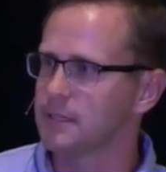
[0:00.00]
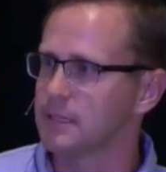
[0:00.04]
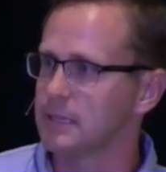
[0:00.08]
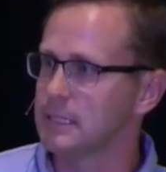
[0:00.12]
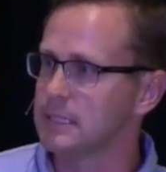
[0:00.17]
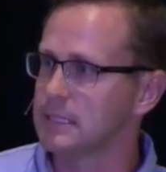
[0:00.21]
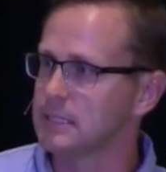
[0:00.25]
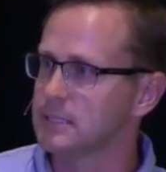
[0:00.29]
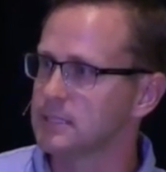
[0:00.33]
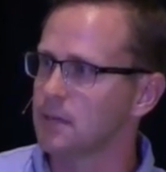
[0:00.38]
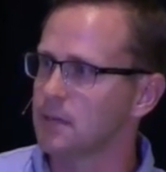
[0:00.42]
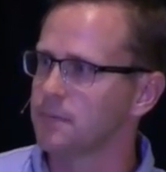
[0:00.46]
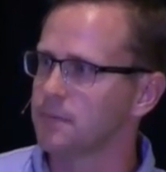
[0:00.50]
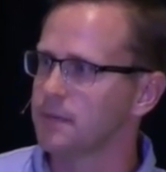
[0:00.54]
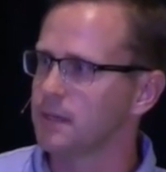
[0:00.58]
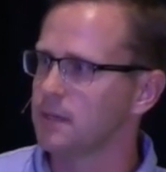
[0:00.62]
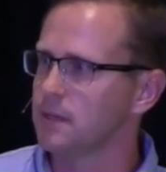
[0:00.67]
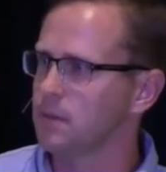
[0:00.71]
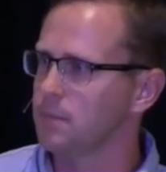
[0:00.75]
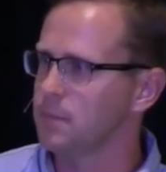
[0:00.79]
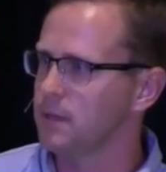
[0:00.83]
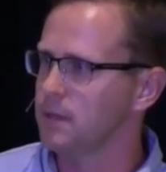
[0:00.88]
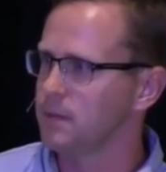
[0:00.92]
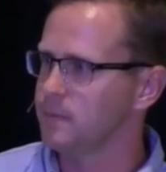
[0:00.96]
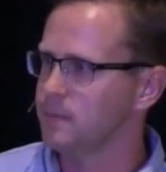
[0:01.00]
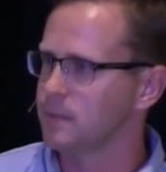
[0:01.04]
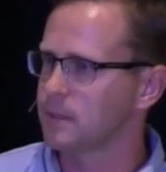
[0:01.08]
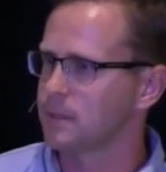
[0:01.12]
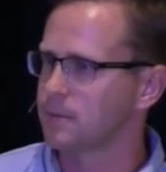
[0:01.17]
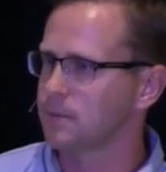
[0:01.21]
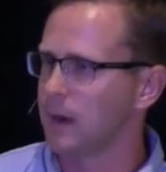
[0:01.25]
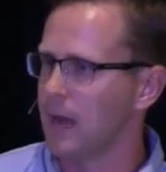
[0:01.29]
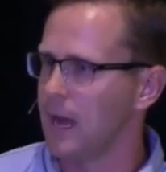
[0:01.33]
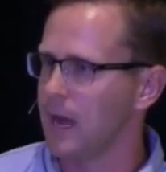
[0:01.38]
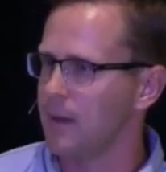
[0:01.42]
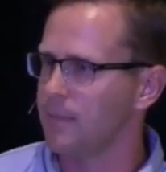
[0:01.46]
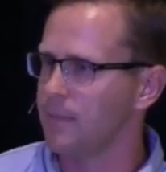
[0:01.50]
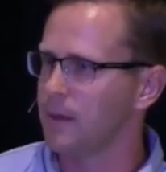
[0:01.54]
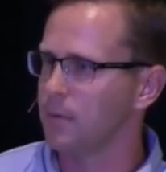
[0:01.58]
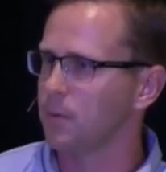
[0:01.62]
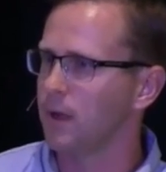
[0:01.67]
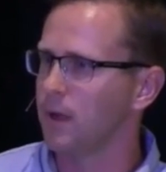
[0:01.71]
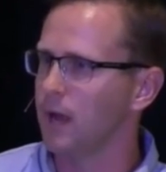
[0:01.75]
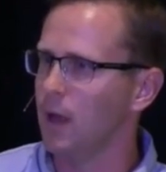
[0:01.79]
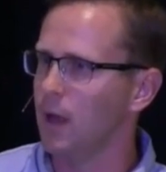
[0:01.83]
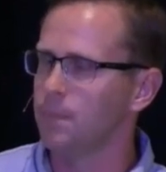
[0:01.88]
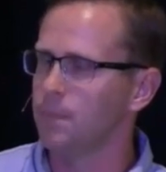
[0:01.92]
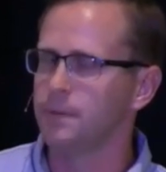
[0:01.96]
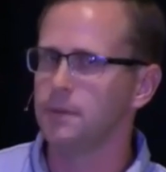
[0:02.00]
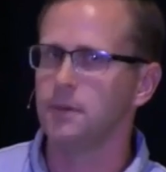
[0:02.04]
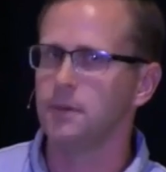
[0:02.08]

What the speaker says: at least something you'll be able to grab that will help you